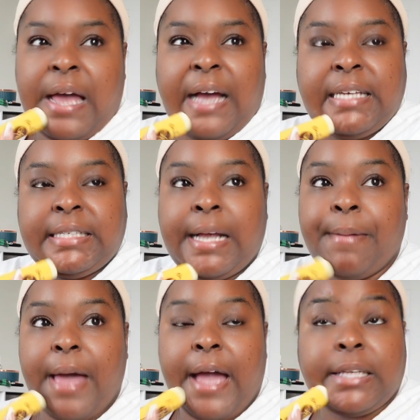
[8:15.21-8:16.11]
I
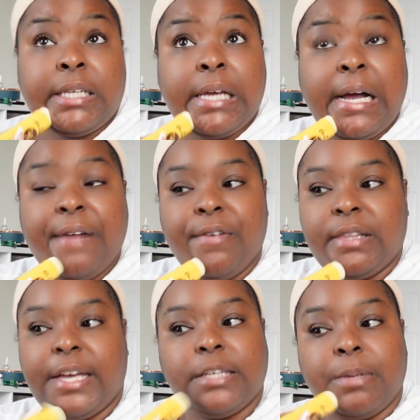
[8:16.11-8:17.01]
stopped asking God for
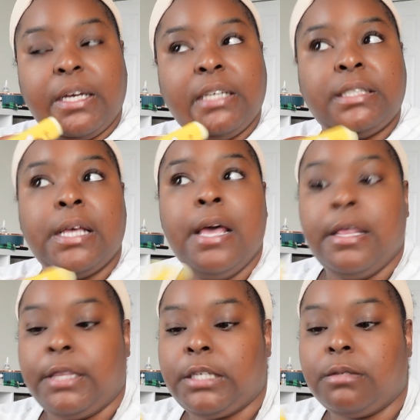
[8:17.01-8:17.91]
things, because
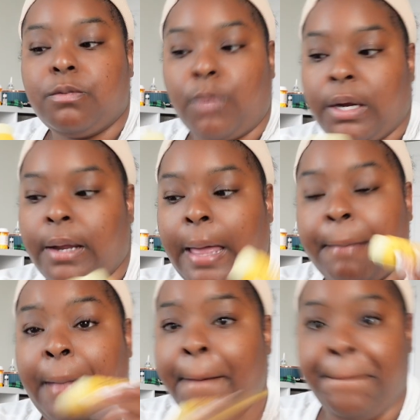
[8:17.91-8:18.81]
this is one of like
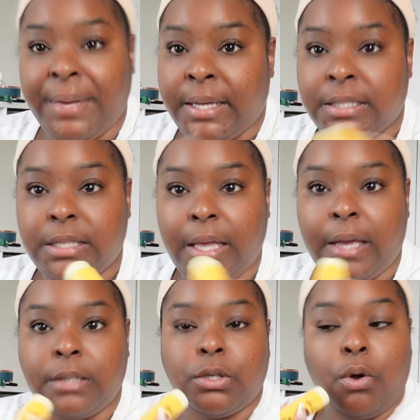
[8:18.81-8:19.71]
my biggest
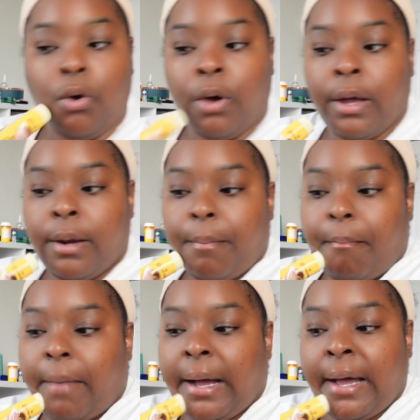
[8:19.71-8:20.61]
things on
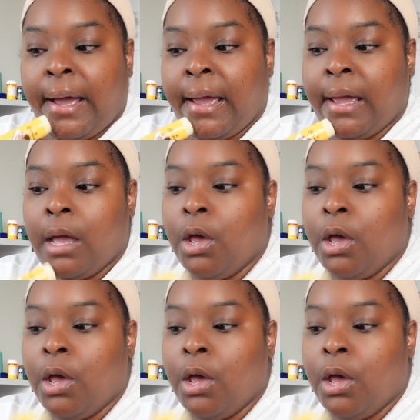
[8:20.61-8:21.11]
my,